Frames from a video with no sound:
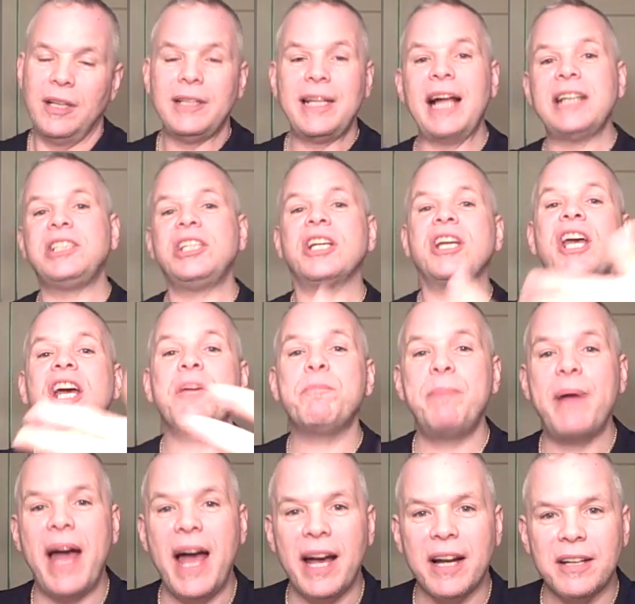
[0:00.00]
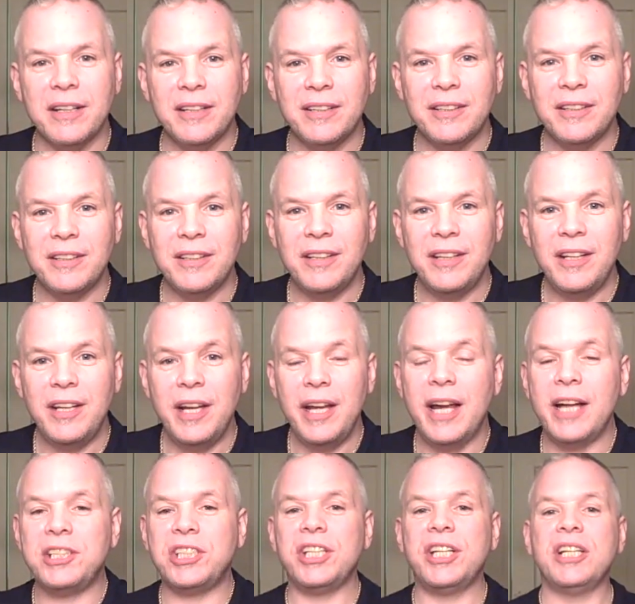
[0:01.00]
That's a kickback.
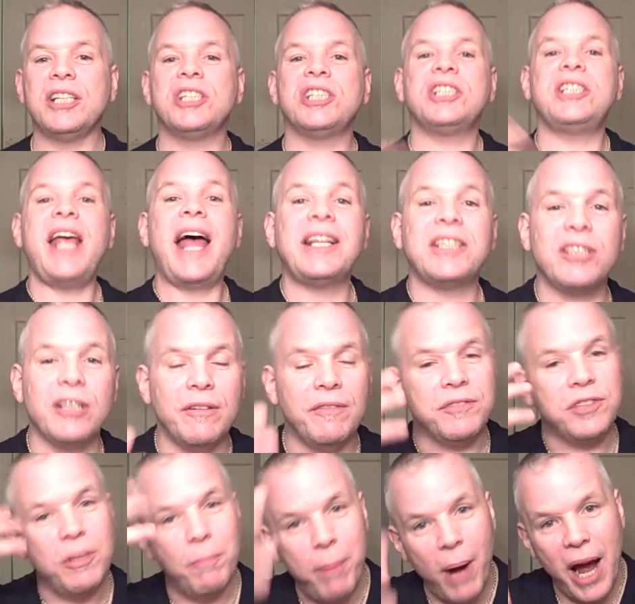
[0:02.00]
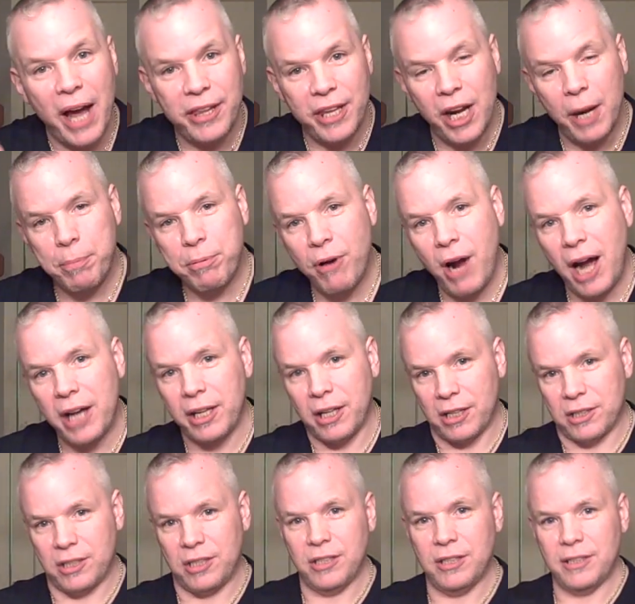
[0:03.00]
It's an incentive to buy their
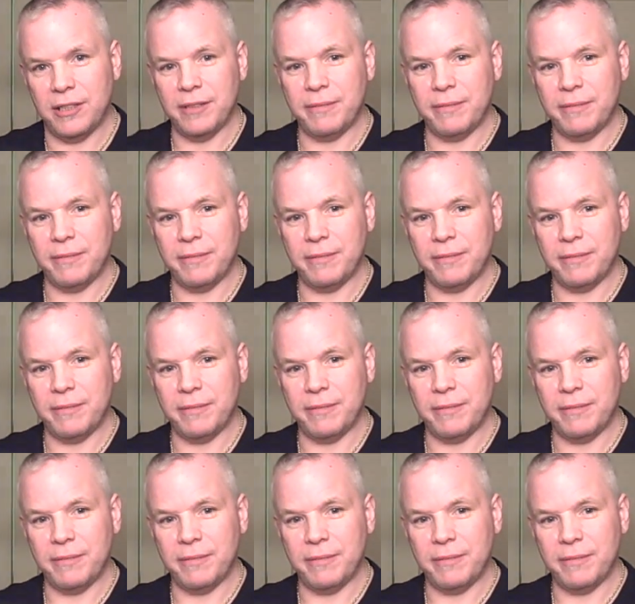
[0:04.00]
product.